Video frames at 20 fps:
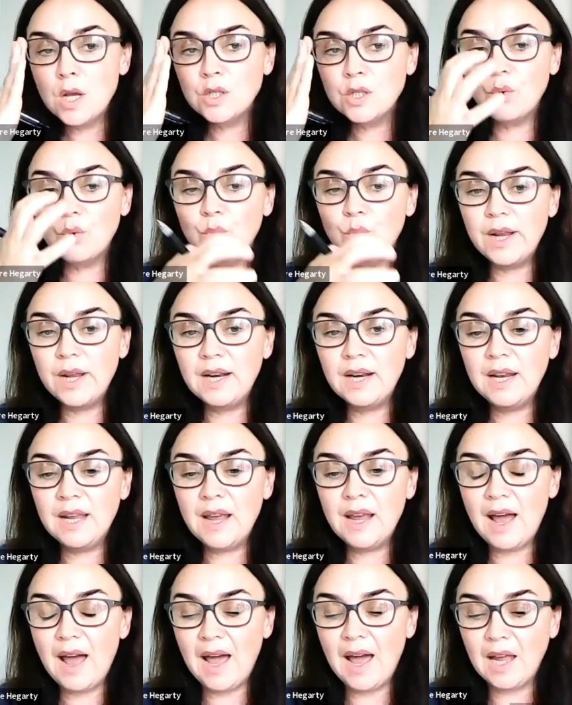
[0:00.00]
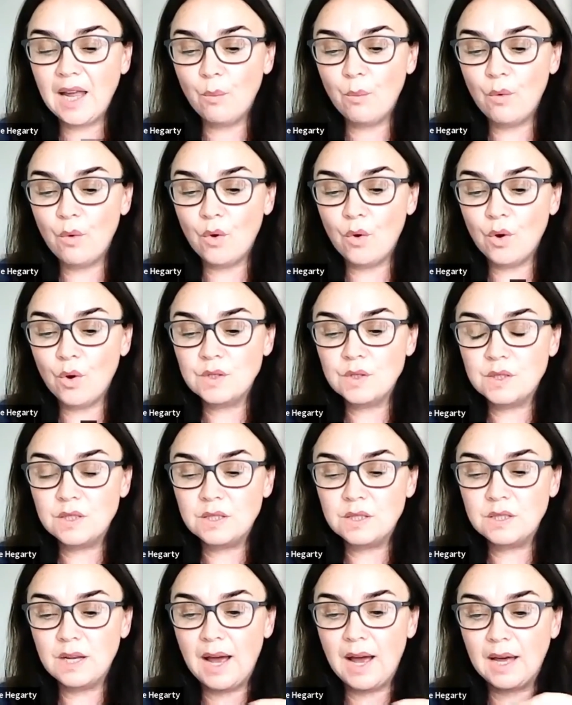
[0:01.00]
So really, I
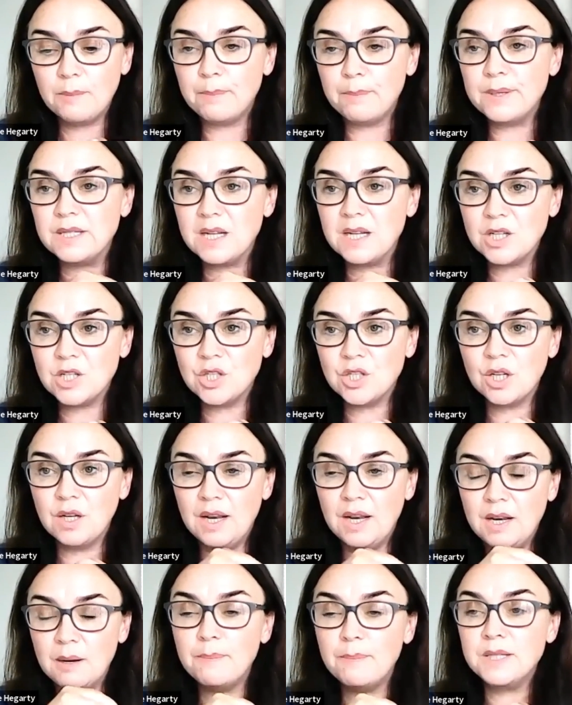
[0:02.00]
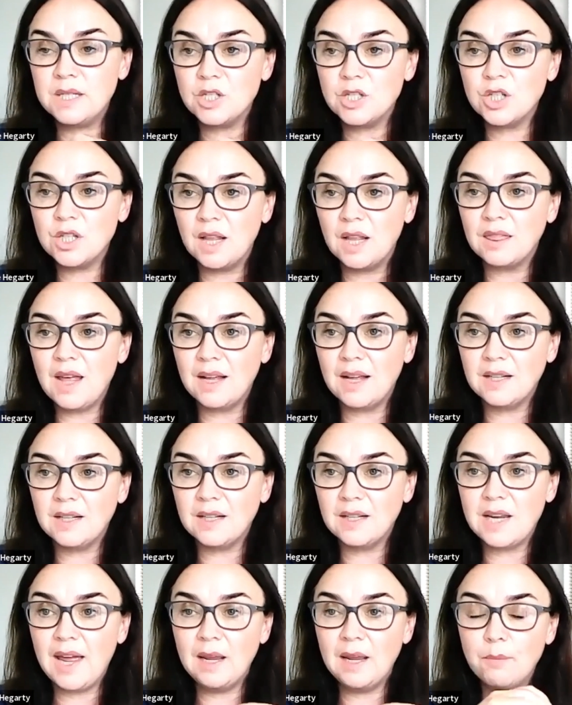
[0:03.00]
was in a position at
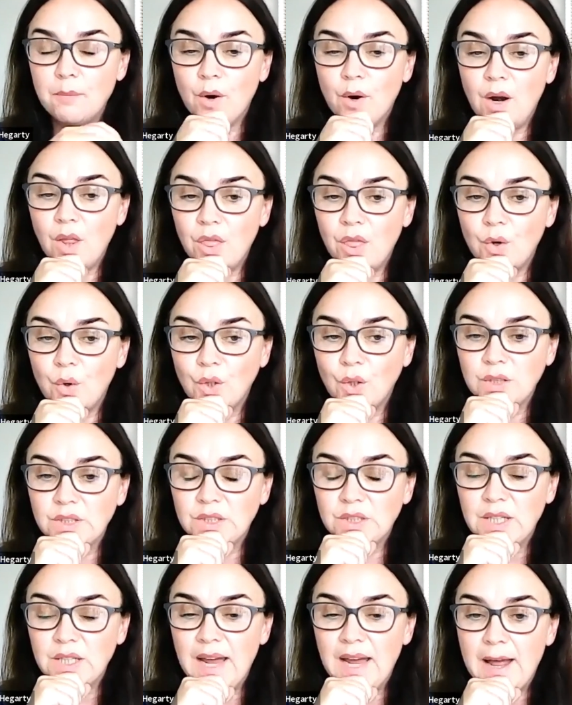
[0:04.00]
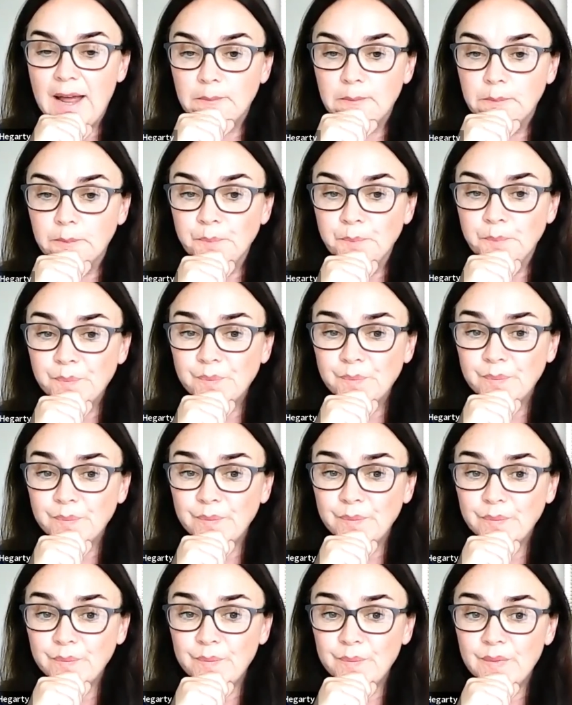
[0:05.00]
that time where I thought,
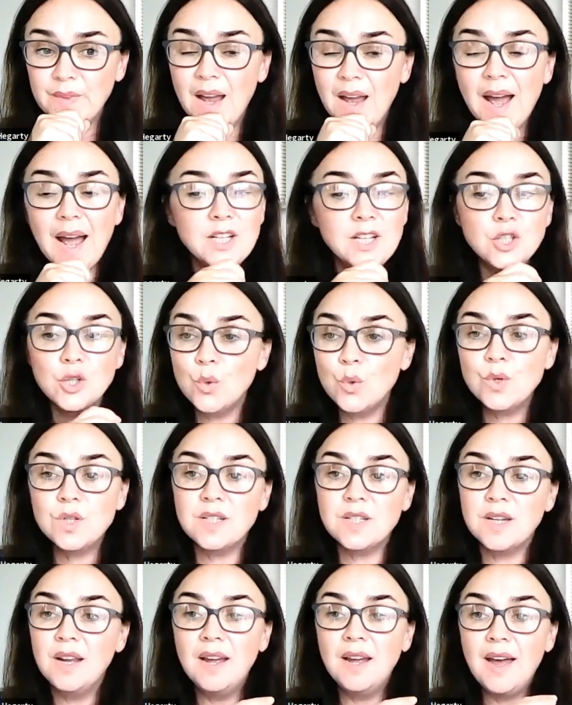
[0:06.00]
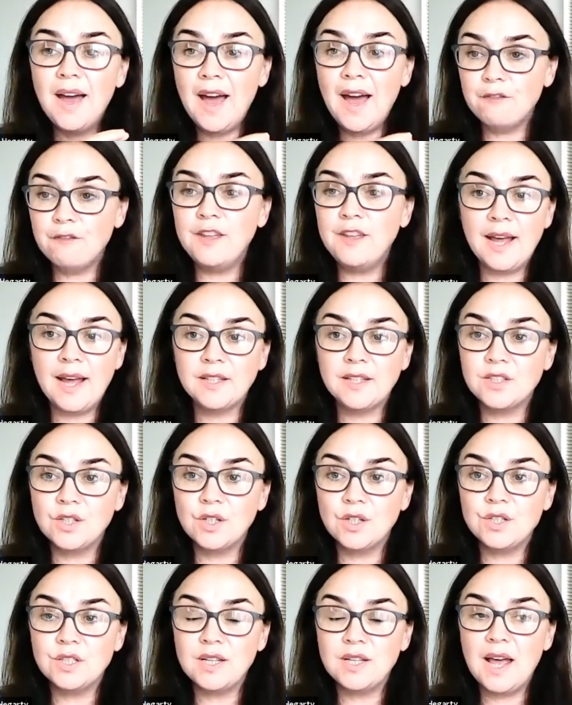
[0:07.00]
I don't have the
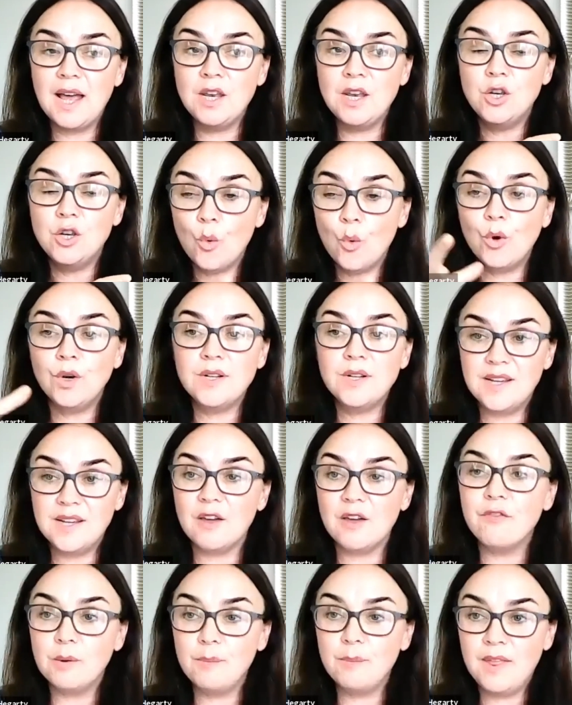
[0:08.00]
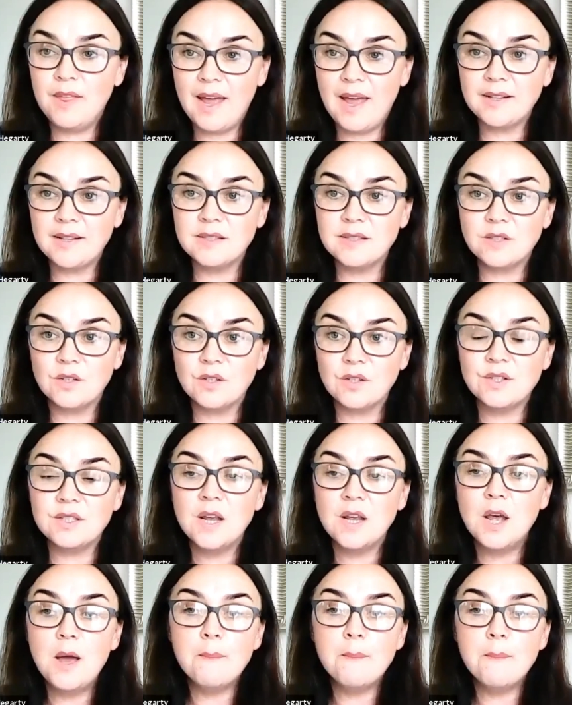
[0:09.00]
answers and no one is giving me the answers.
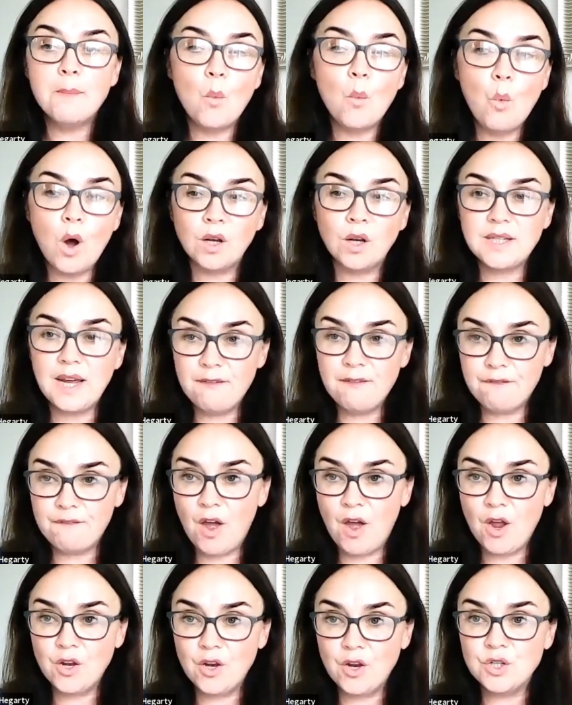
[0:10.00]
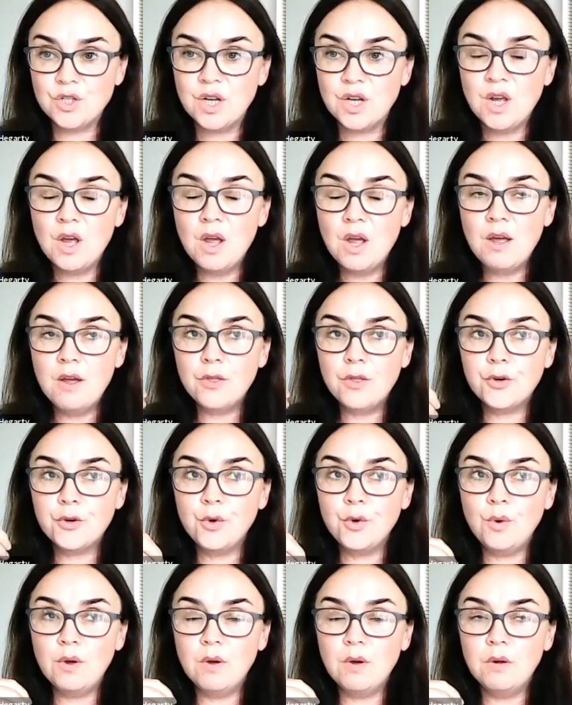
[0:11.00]
But what I found
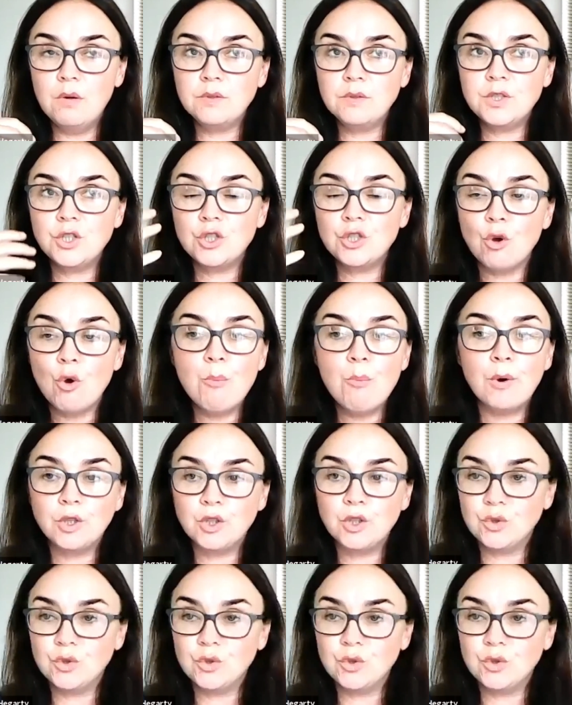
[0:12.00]
through so much